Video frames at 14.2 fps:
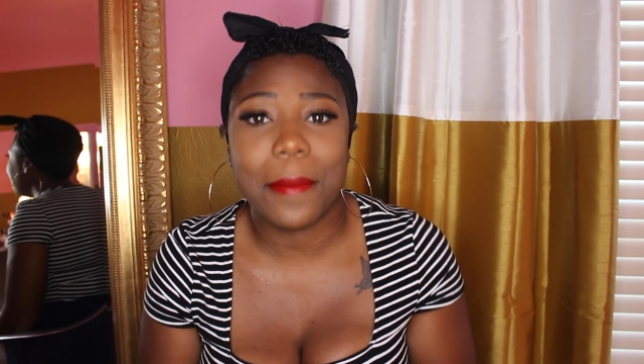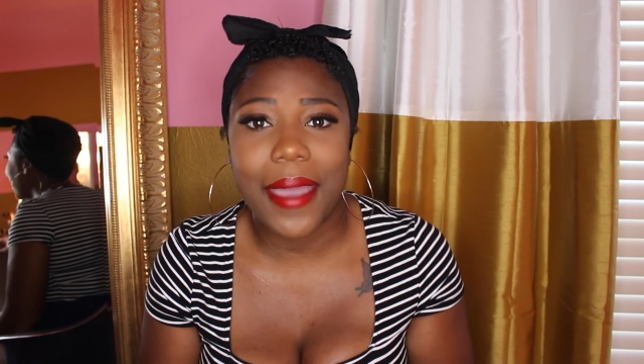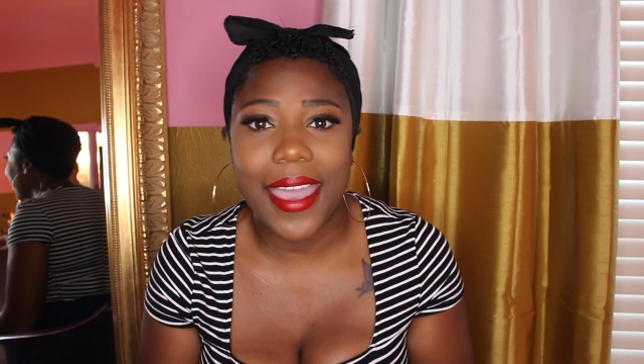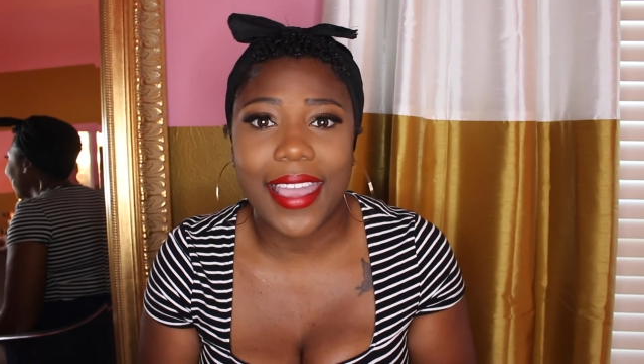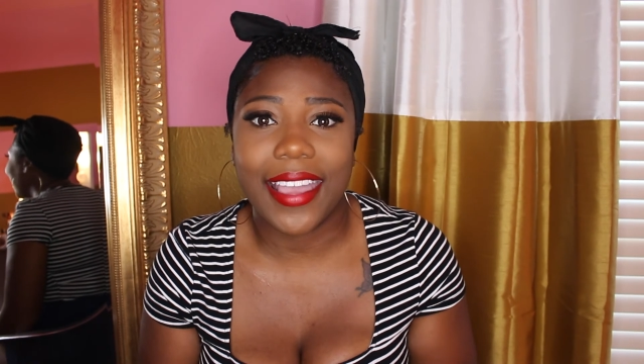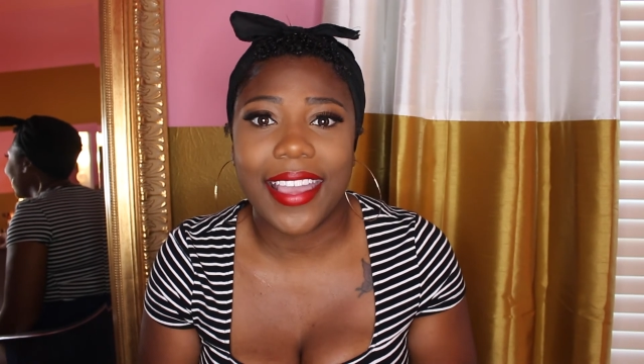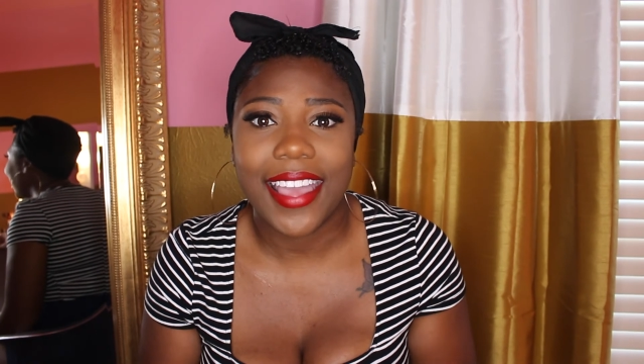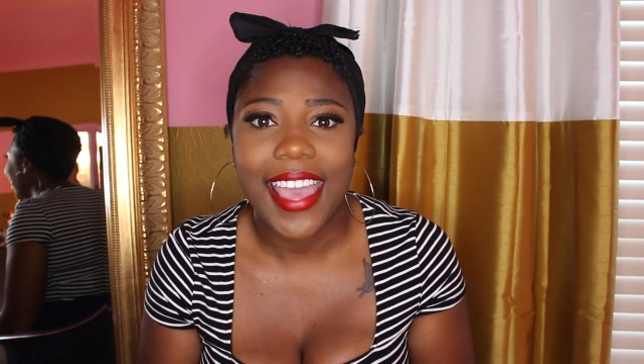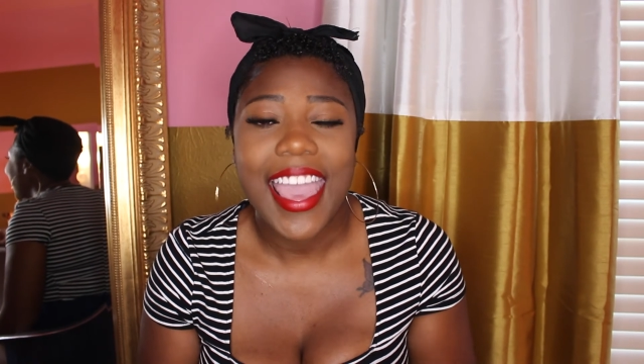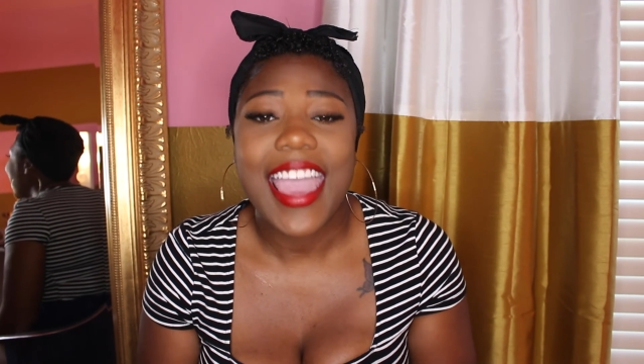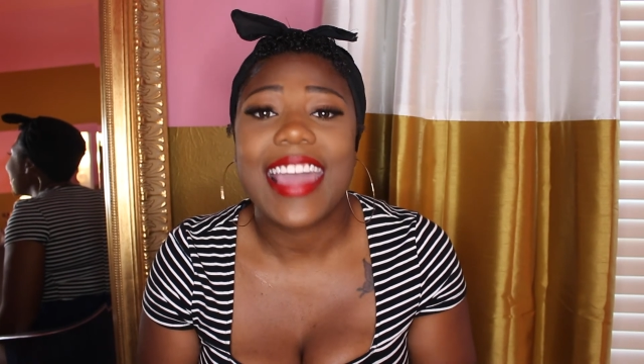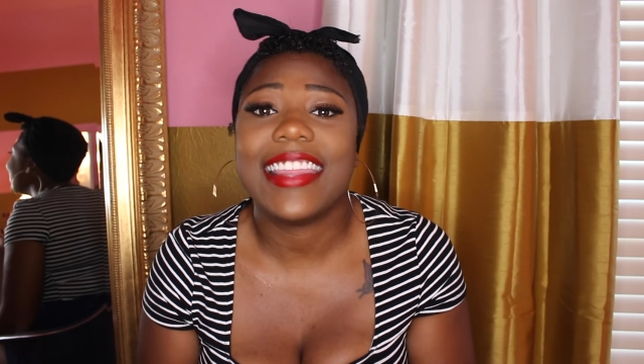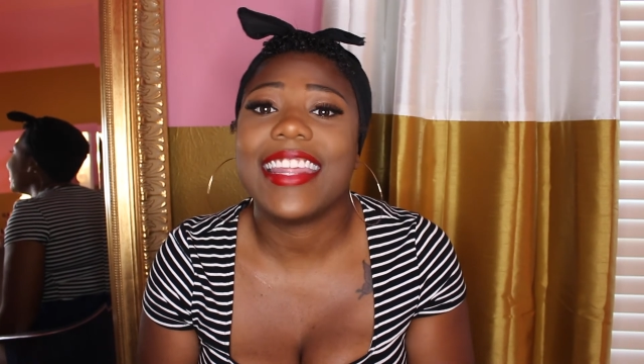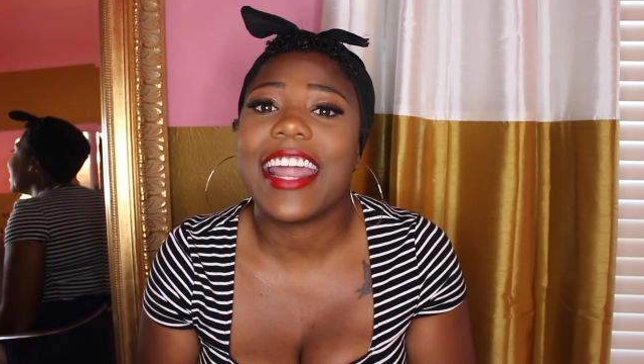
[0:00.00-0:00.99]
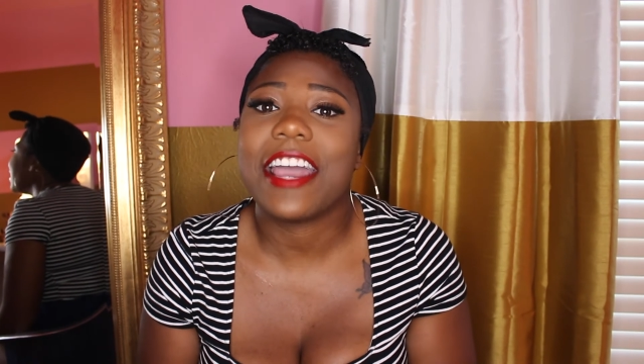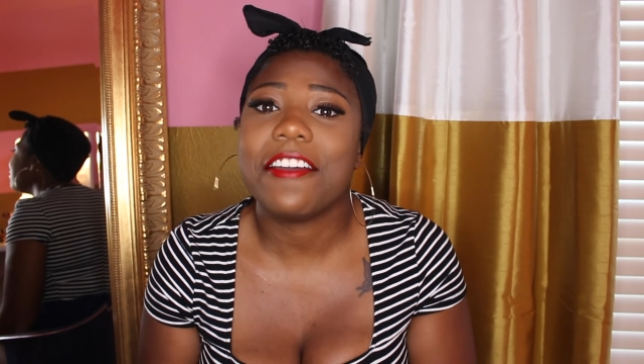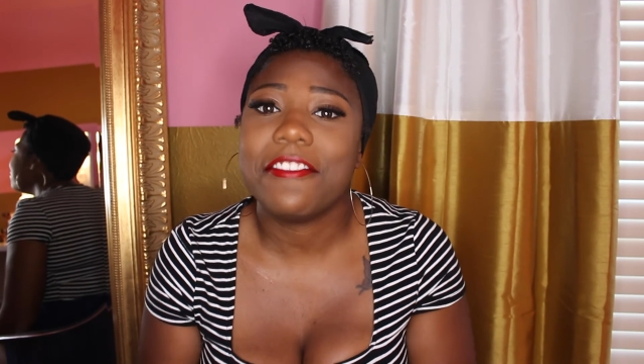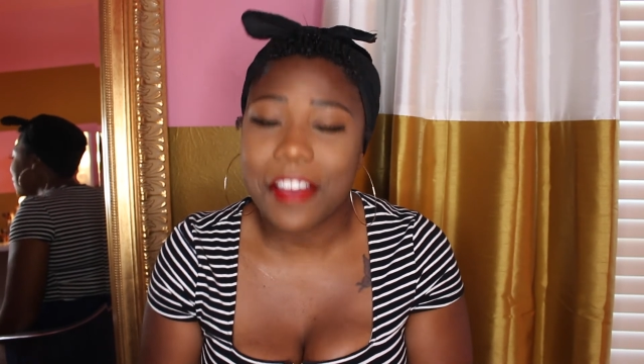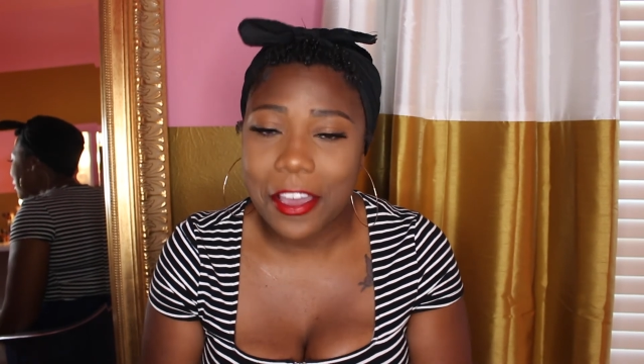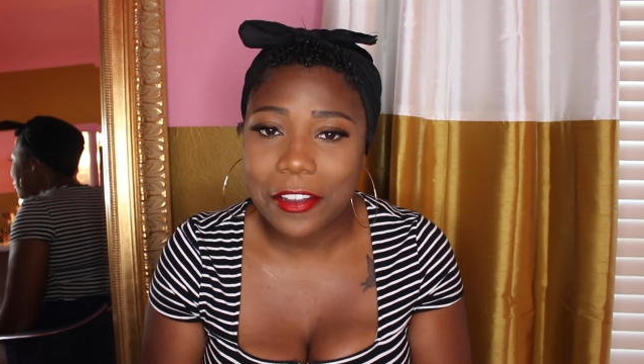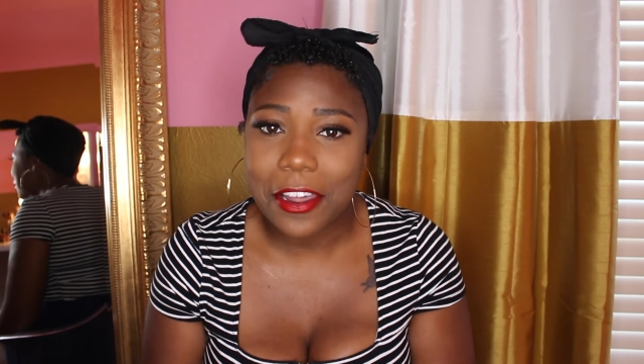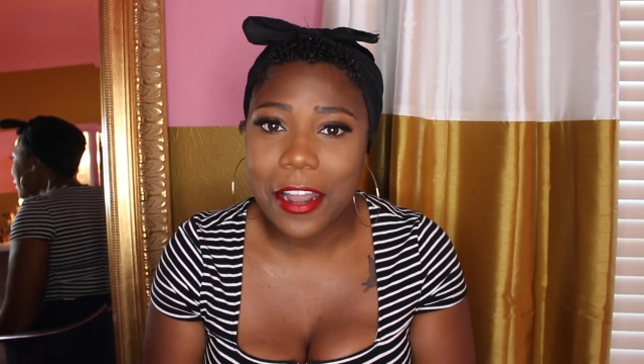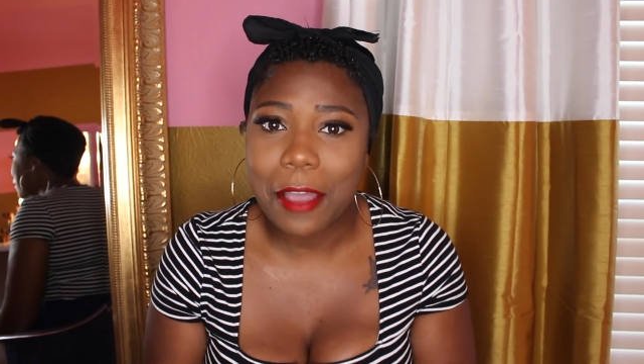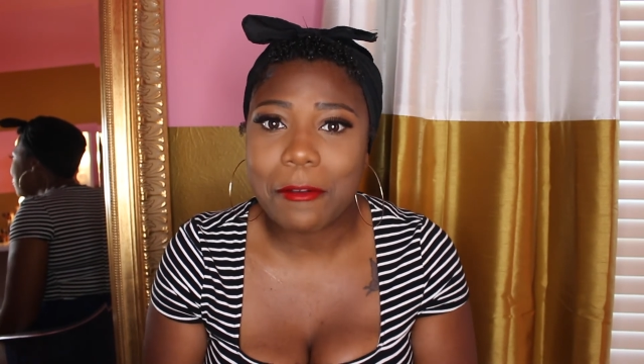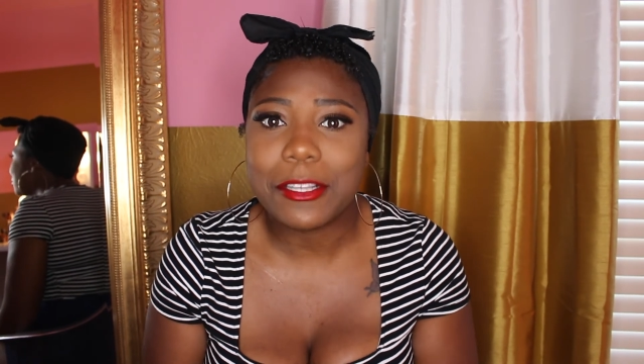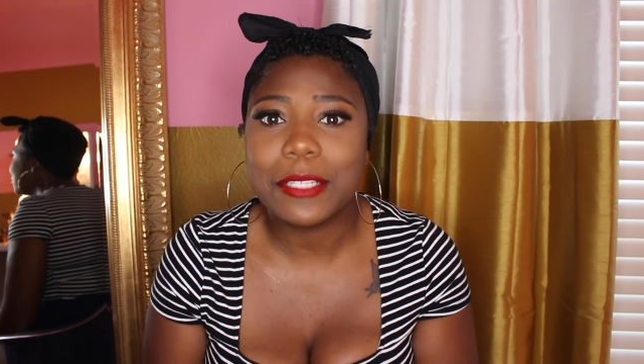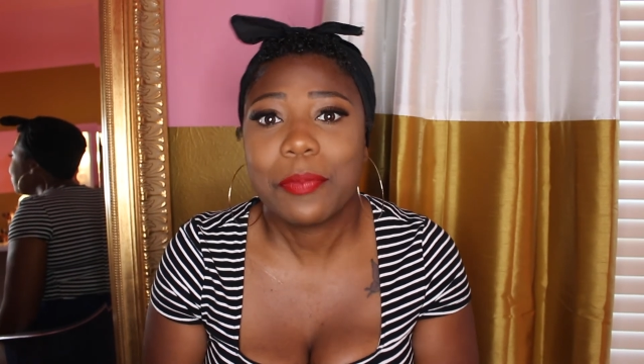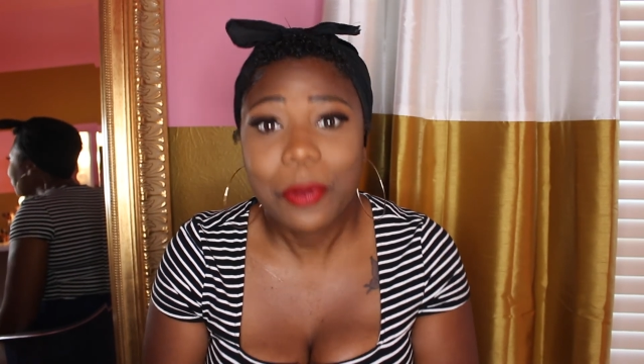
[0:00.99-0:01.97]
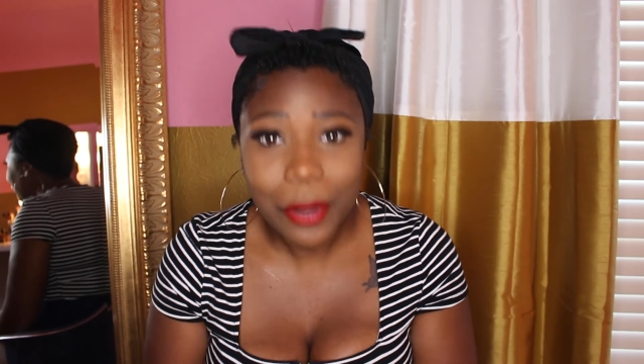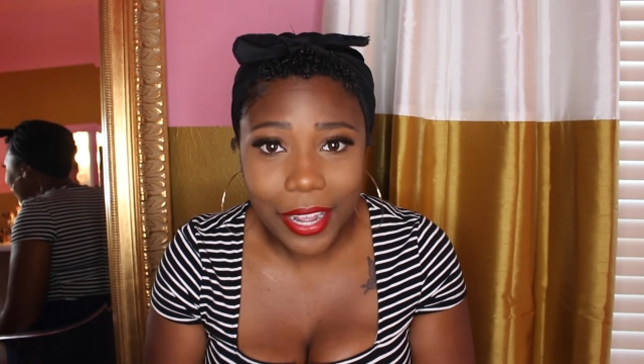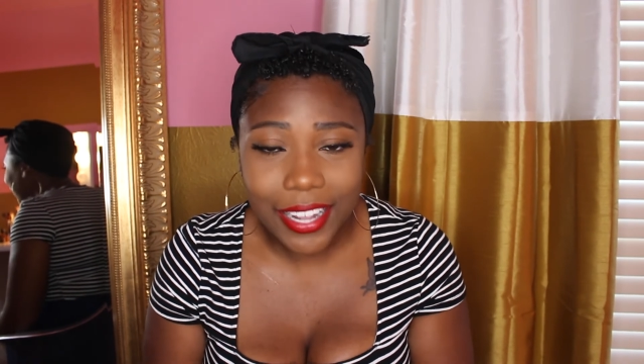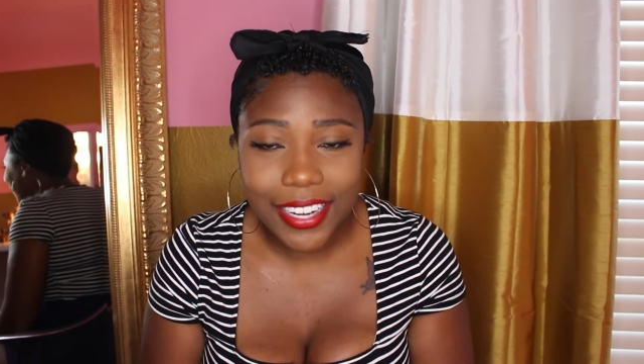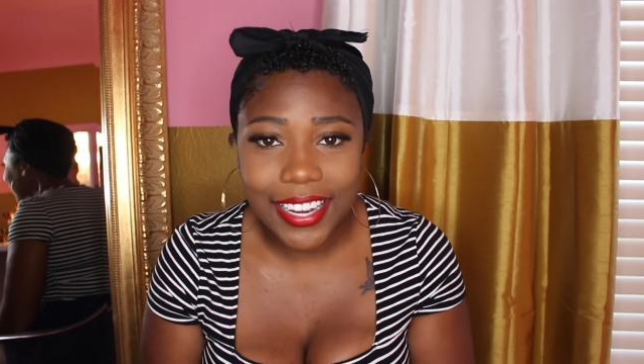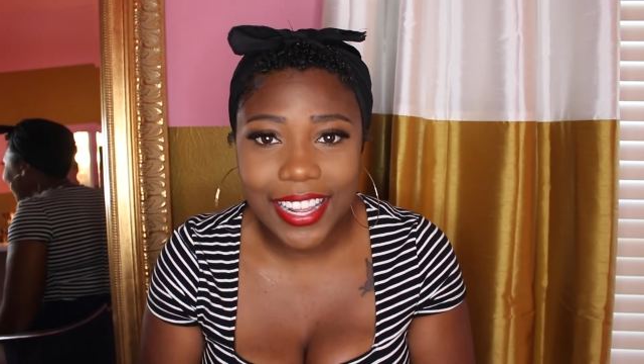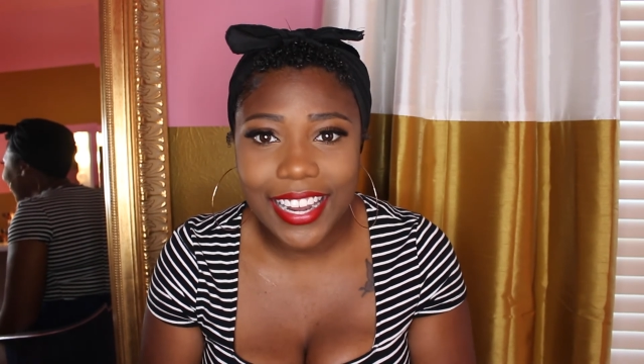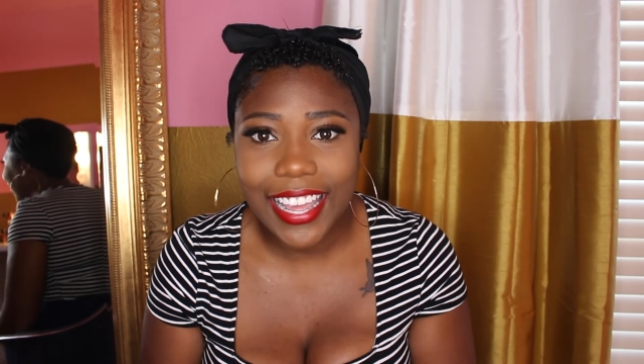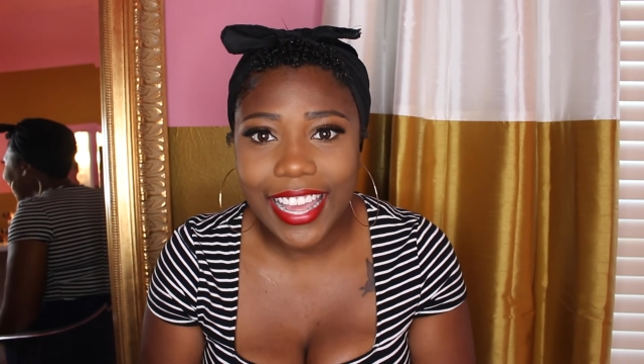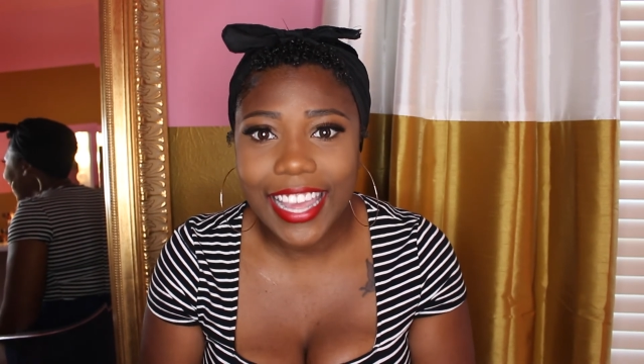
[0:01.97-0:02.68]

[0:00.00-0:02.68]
May, and then I found out I was pregnant